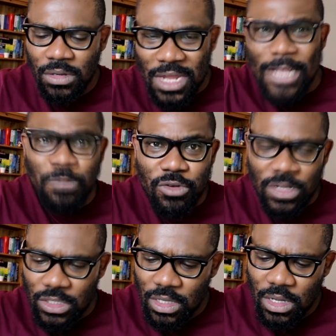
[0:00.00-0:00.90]

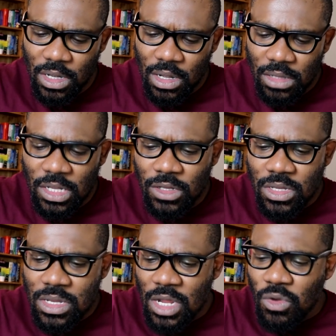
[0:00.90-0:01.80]
diasporans, they
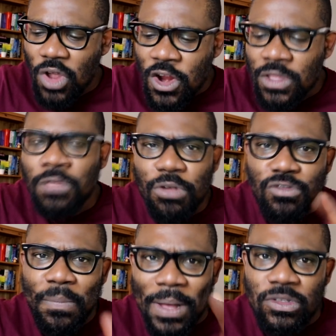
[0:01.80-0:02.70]
don't earn
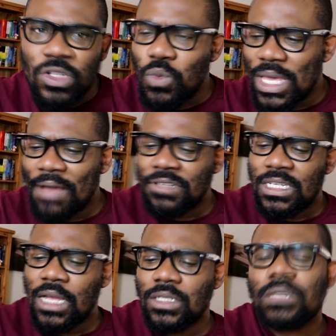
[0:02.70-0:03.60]
£300 in a week after
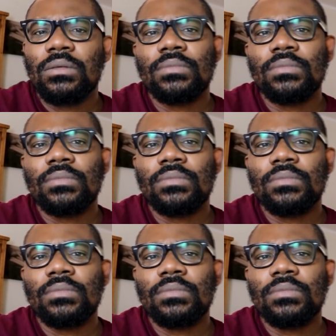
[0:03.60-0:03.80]
tax.